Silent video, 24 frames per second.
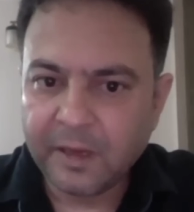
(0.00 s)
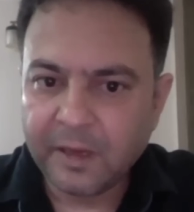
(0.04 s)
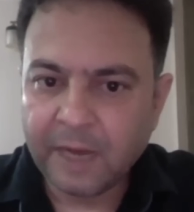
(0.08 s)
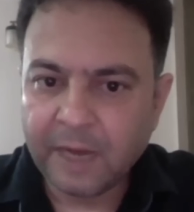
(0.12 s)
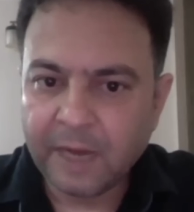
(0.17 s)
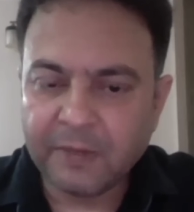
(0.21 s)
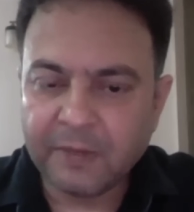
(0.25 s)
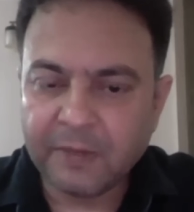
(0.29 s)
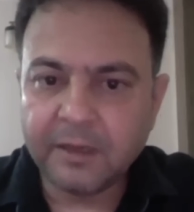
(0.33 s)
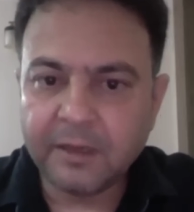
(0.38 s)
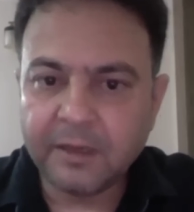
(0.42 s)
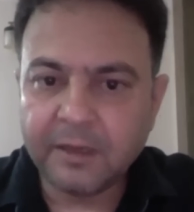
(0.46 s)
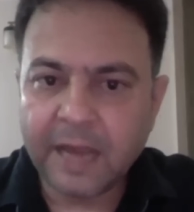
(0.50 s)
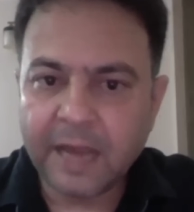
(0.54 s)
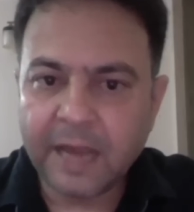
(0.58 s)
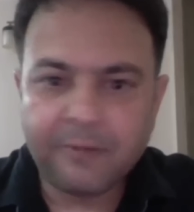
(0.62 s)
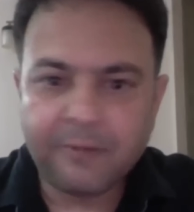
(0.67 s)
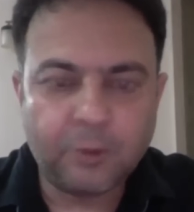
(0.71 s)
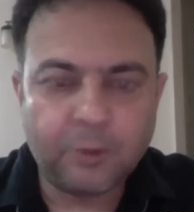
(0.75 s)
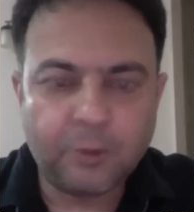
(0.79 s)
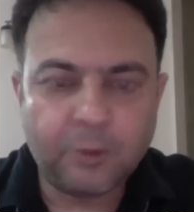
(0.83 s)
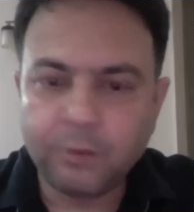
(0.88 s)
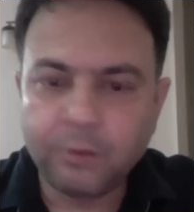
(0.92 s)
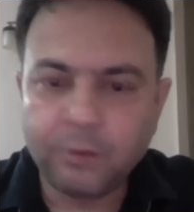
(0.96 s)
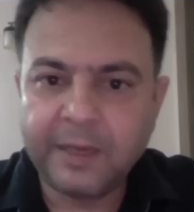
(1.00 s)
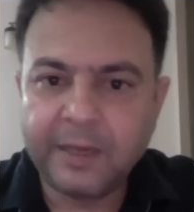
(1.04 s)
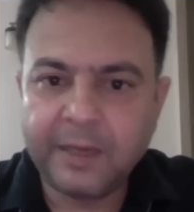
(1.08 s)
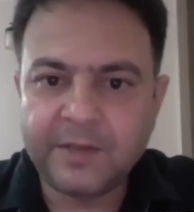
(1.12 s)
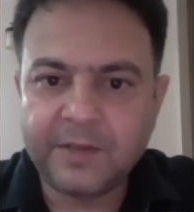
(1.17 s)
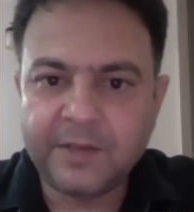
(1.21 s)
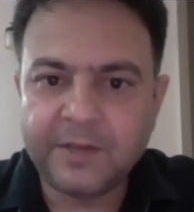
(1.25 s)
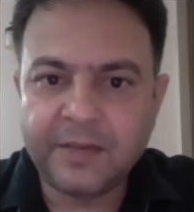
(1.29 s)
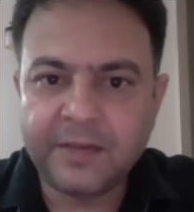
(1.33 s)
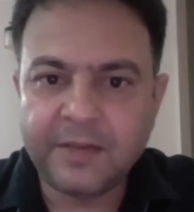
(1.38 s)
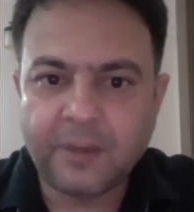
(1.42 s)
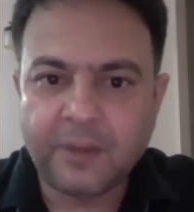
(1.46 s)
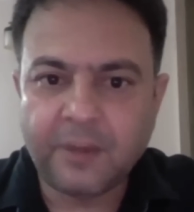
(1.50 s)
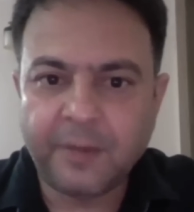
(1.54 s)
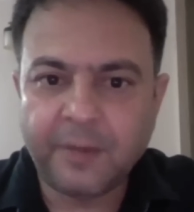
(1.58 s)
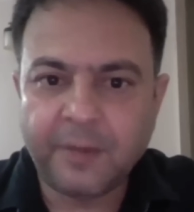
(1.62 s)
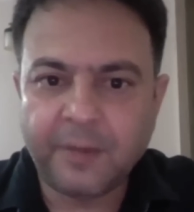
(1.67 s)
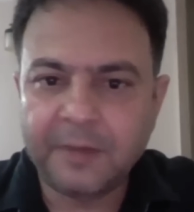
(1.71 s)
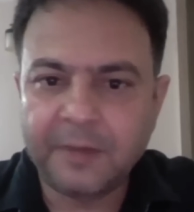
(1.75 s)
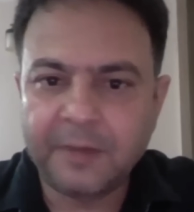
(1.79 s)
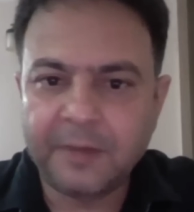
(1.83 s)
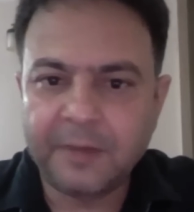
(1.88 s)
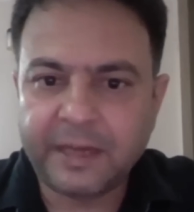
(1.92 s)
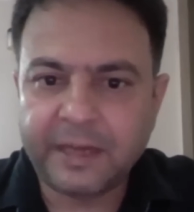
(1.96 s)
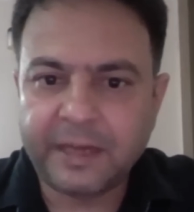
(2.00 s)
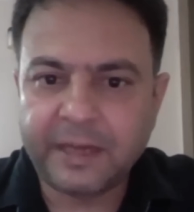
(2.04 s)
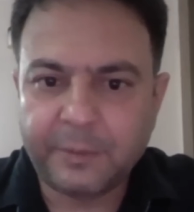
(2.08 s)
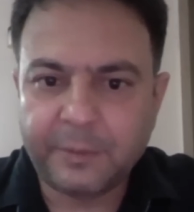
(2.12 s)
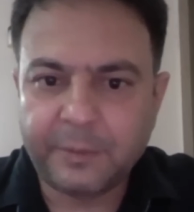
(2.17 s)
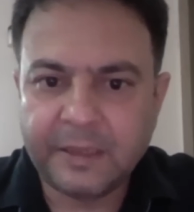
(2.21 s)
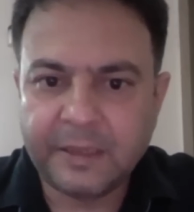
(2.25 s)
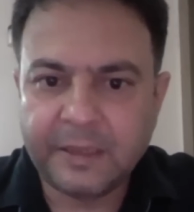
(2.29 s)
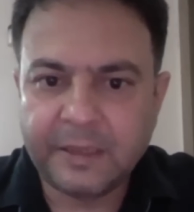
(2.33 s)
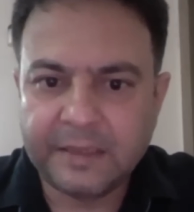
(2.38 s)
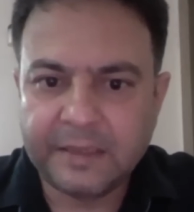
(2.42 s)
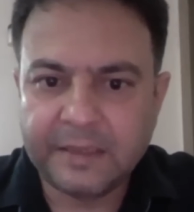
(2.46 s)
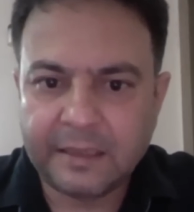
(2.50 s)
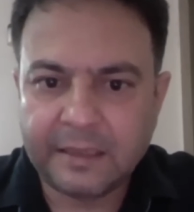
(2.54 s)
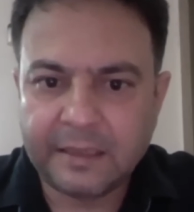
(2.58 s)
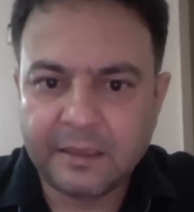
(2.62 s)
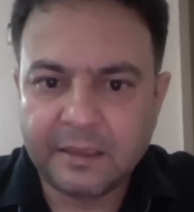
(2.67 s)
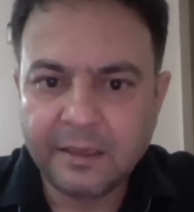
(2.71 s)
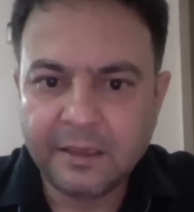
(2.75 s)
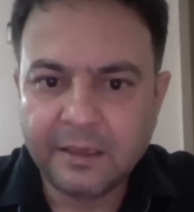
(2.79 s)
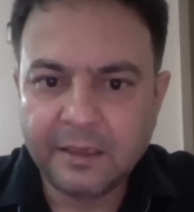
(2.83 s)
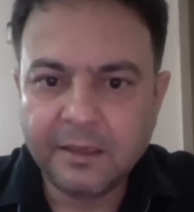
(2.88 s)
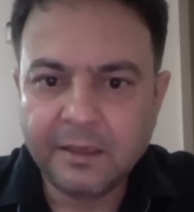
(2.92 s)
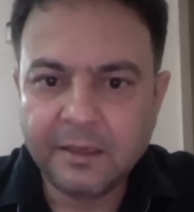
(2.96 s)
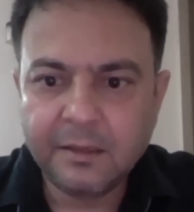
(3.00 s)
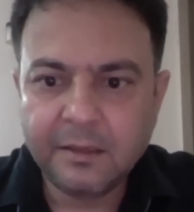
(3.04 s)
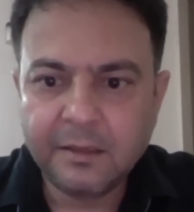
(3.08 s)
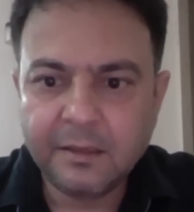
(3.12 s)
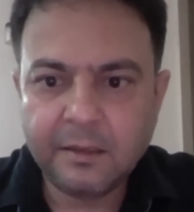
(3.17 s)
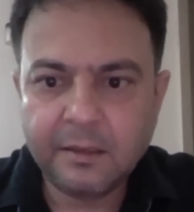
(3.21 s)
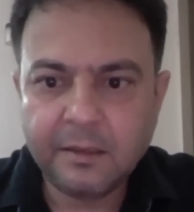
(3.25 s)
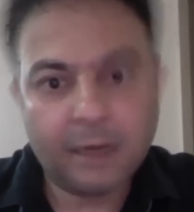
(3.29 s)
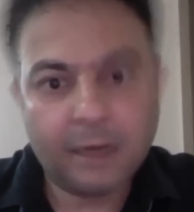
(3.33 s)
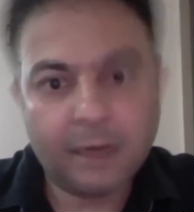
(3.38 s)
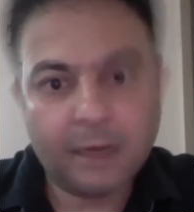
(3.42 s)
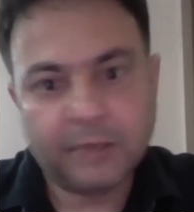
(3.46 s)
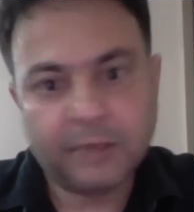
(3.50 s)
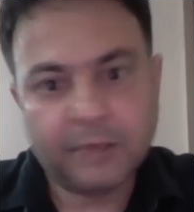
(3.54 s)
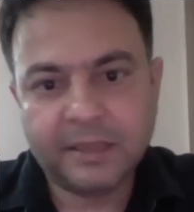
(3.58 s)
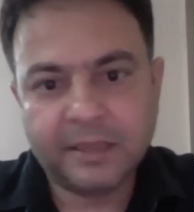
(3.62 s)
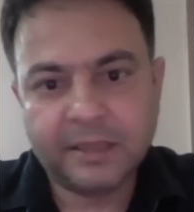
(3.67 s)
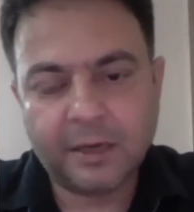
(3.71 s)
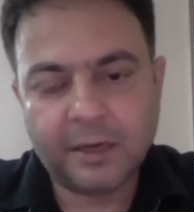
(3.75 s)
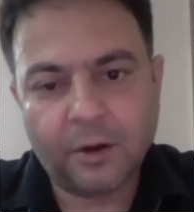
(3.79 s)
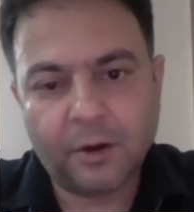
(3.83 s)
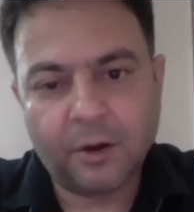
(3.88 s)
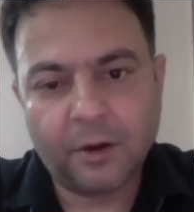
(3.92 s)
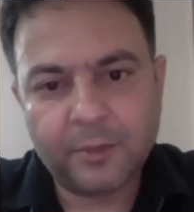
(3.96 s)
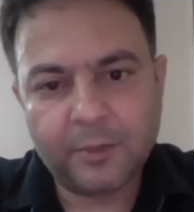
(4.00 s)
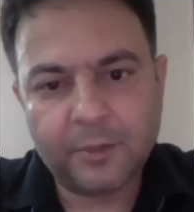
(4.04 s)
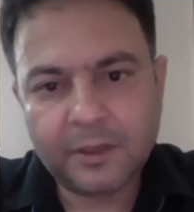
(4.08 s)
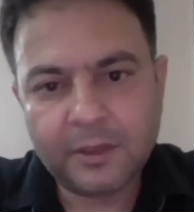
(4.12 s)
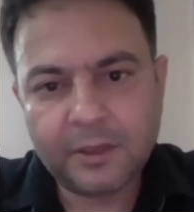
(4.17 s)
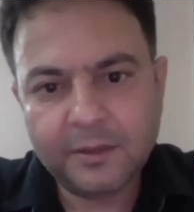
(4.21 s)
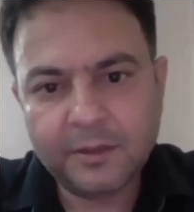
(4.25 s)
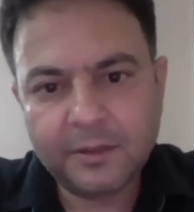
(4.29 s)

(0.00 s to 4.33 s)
Every 2 weeks he's coming with a statement that now things are normal.